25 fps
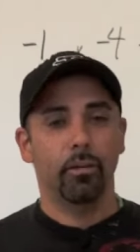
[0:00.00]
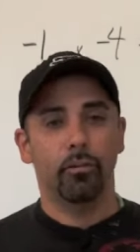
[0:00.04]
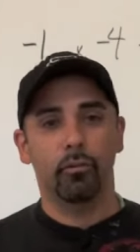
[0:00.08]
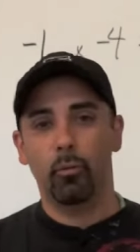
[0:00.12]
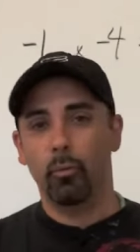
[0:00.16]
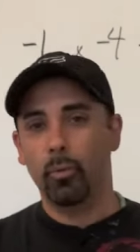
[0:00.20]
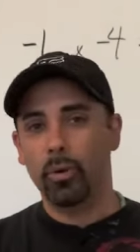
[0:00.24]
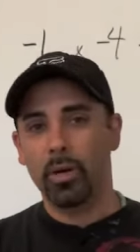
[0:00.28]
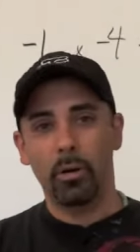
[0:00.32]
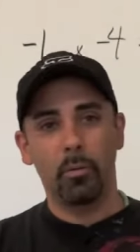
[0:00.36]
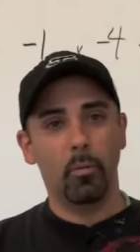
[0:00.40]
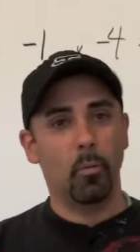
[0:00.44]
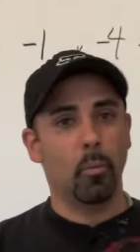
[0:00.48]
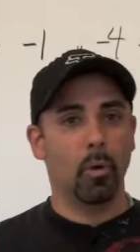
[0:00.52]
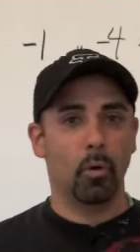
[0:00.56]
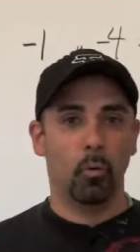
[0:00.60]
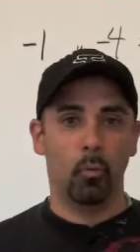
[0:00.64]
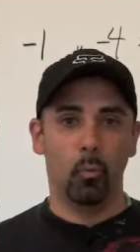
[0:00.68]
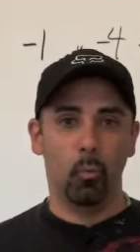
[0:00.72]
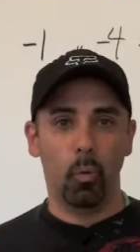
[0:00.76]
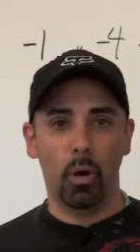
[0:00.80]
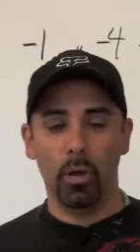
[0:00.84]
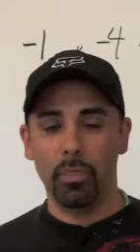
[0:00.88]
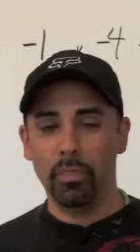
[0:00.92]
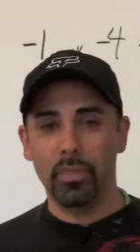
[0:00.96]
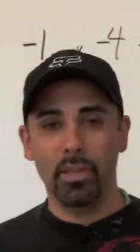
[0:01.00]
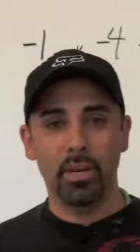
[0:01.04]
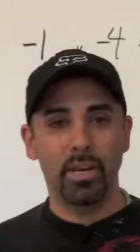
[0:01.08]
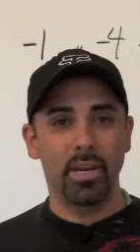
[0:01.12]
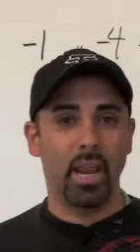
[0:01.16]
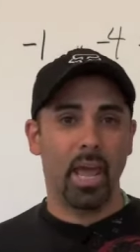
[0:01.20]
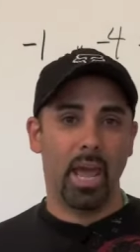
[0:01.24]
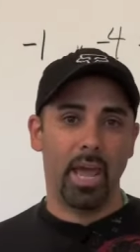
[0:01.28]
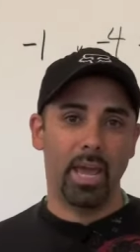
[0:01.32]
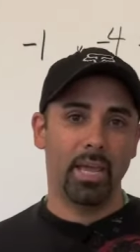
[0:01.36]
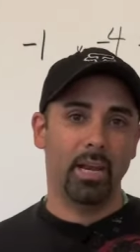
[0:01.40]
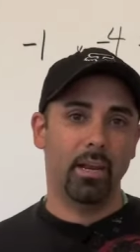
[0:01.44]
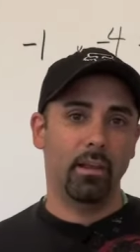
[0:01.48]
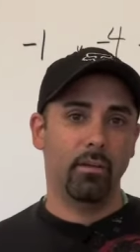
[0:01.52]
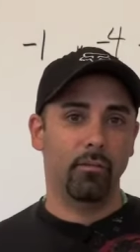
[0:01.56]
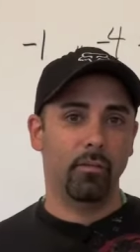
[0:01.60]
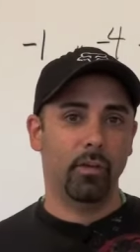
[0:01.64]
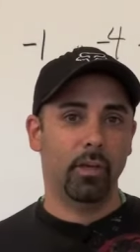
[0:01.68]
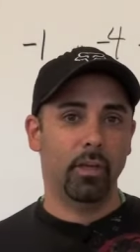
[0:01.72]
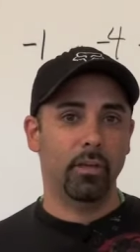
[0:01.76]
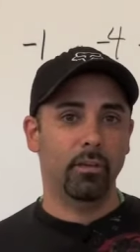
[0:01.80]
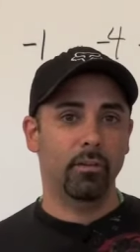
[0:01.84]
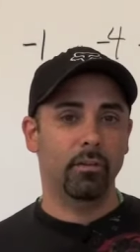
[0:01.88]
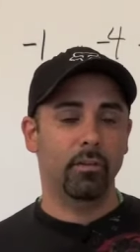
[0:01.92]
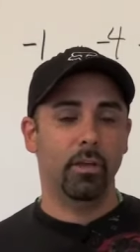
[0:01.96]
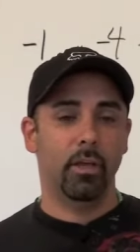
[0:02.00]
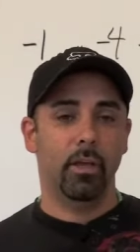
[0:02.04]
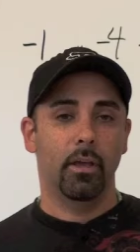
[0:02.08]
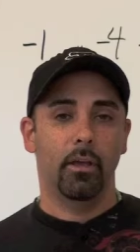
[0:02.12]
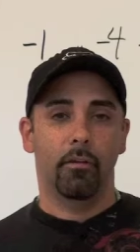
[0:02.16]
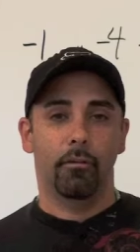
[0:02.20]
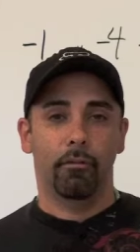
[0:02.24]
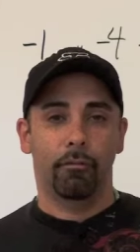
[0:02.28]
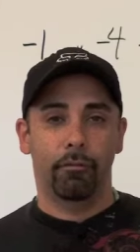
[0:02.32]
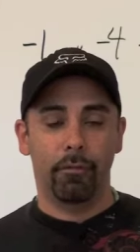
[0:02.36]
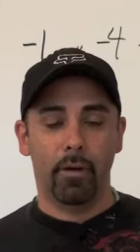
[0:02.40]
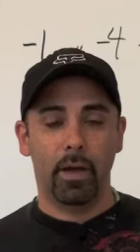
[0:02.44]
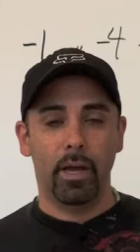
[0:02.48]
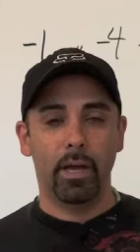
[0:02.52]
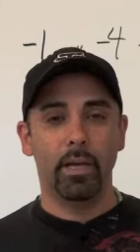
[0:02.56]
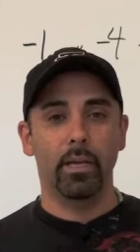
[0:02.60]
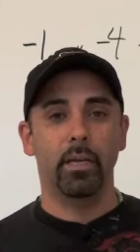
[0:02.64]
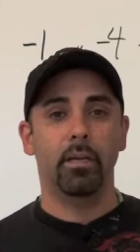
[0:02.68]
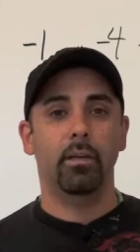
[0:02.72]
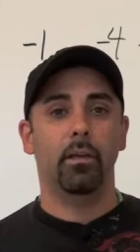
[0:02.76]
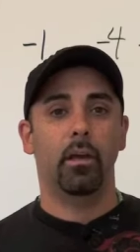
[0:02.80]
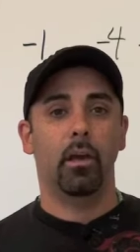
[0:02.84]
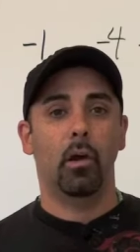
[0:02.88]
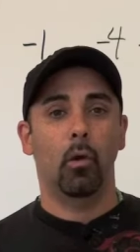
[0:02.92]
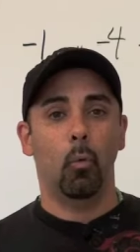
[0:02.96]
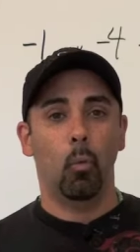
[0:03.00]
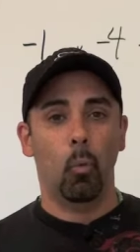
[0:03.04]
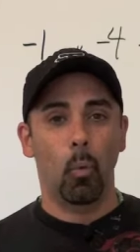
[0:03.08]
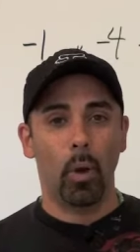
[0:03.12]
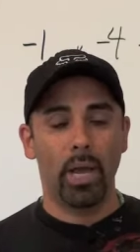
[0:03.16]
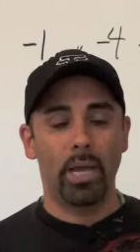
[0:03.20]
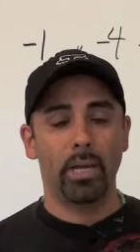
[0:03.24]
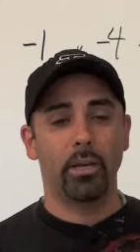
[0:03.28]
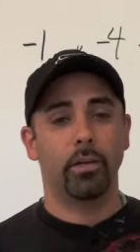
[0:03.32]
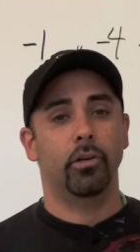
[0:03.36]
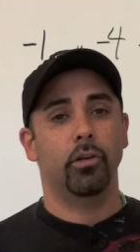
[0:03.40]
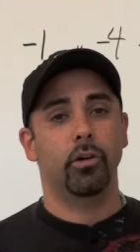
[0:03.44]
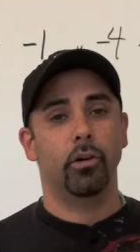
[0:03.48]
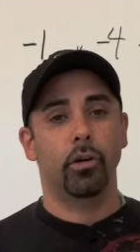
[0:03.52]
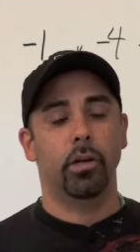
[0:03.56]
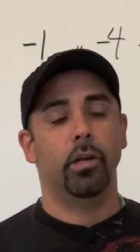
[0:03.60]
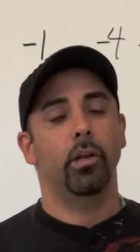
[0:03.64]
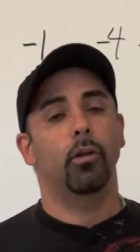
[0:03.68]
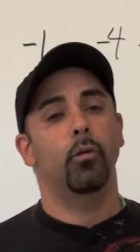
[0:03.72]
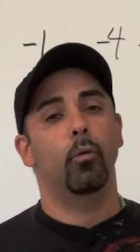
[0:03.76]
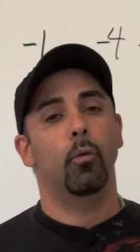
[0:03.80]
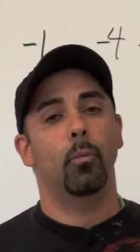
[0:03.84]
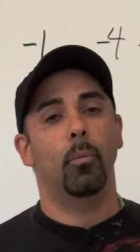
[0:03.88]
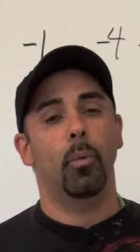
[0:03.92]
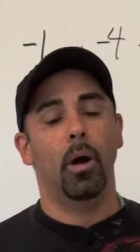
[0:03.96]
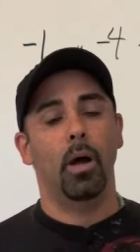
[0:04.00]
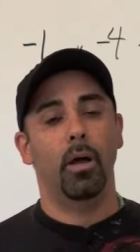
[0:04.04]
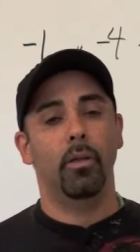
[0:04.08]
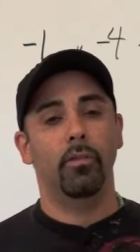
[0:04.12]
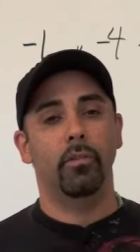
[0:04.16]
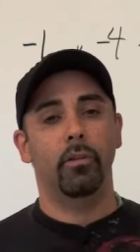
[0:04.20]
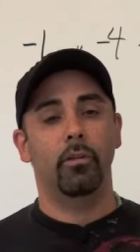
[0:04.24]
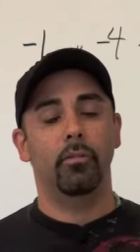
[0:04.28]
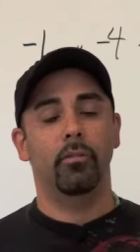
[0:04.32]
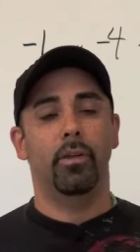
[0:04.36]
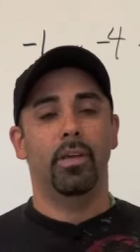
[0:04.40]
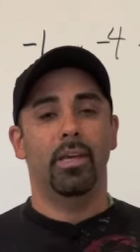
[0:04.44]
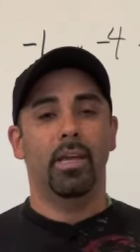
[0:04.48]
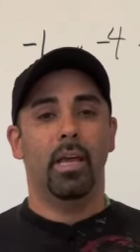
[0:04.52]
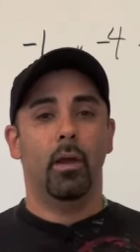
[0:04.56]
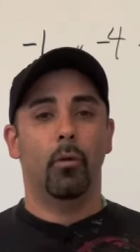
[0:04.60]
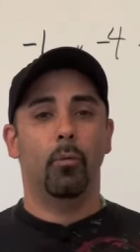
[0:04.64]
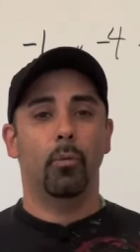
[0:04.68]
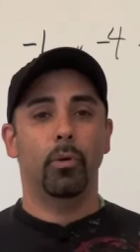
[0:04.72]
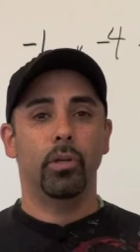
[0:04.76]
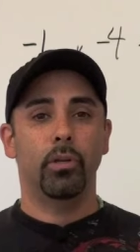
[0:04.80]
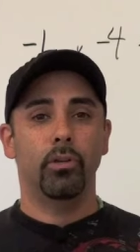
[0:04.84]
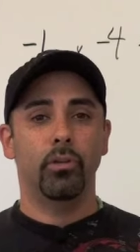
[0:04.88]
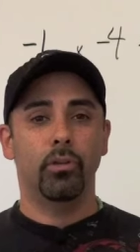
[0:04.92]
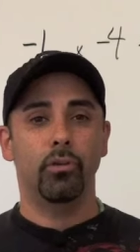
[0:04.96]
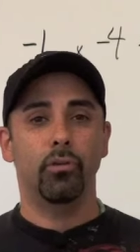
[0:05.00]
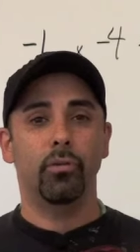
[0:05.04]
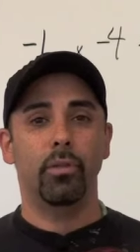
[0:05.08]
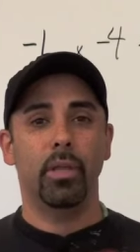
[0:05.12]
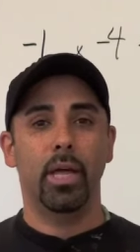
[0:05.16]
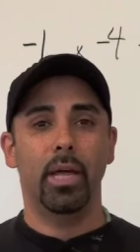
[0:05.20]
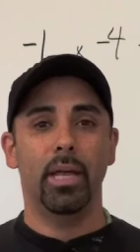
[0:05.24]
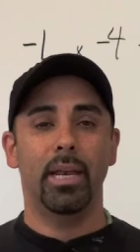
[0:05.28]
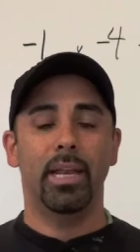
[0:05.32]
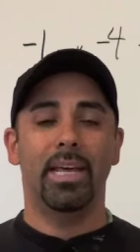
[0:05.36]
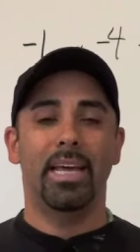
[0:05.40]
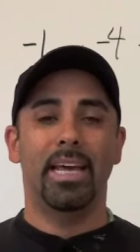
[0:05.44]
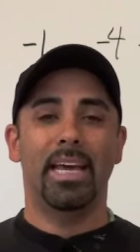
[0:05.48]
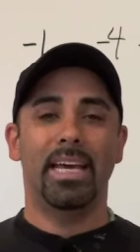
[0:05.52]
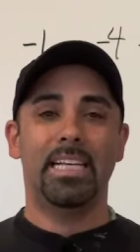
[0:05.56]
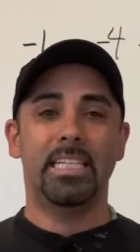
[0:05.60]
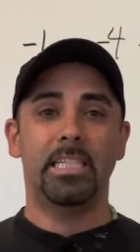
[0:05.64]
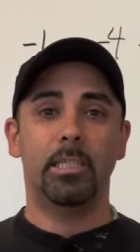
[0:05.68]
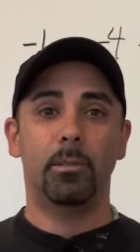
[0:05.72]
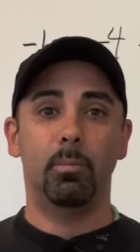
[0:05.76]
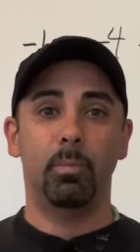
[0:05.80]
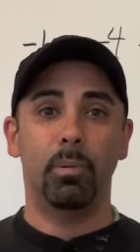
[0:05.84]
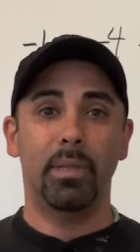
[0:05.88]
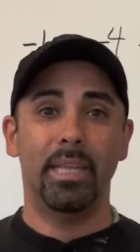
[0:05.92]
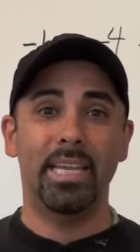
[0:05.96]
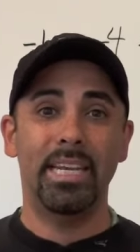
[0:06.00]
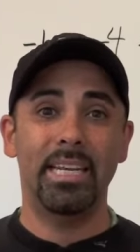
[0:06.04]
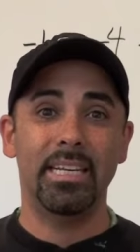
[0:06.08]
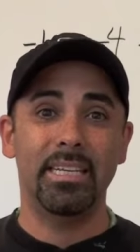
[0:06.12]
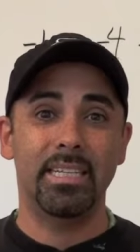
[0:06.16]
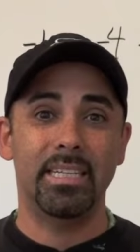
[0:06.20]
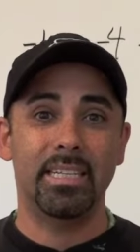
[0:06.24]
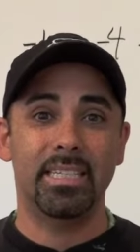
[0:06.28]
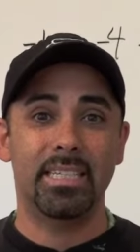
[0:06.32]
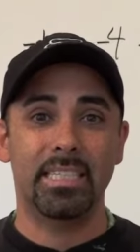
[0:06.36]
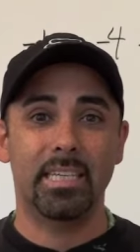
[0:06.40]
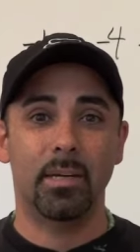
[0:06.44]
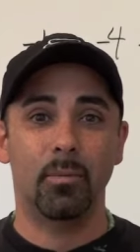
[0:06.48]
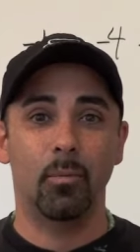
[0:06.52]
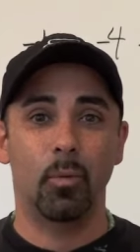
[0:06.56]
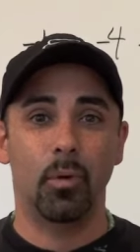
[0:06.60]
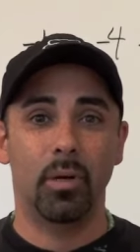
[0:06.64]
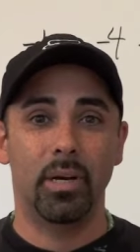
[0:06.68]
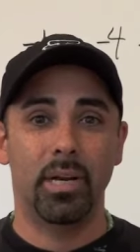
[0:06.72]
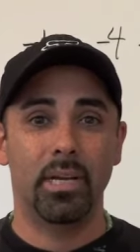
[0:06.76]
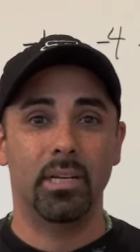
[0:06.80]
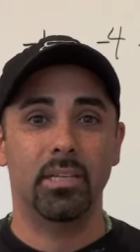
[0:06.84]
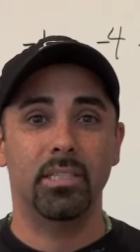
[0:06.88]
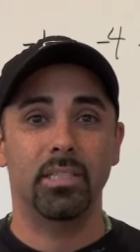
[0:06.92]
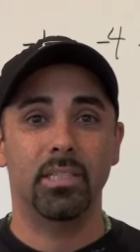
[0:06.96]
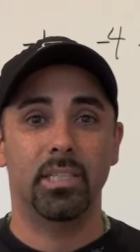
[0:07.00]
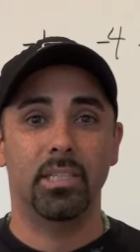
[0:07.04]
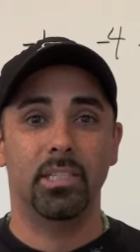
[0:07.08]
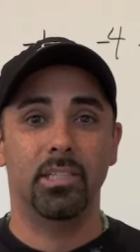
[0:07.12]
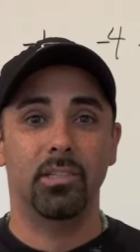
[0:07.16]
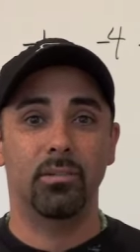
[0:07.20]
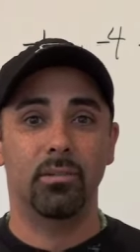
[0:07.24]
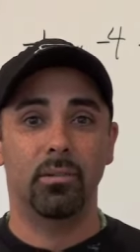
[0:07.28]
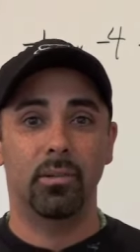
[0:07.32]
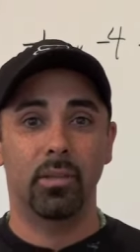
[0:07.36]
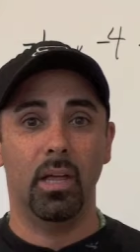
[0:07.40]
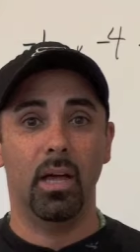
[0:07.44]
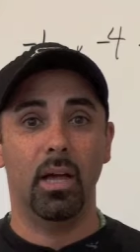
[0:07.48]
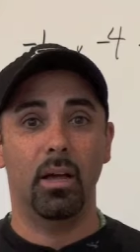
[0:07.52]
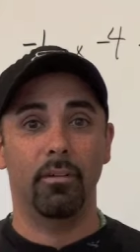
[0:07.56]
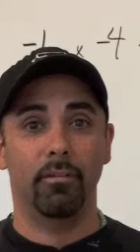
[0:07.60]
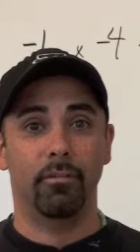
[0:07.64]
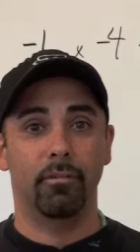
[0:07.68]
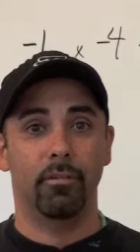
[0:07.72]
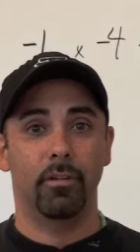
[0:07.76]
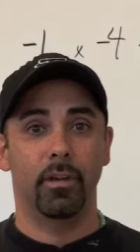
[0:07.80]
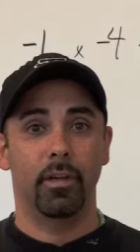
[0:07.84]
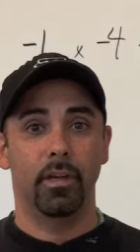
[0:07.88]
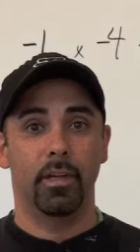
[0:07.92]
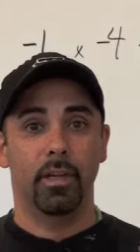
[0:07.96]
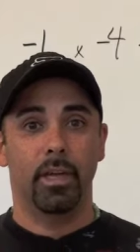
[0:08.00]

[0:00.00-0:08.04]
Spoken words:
So no matter what the negative is, find a way to turn it into a positive. And when you do that, explain it to someone else that you love.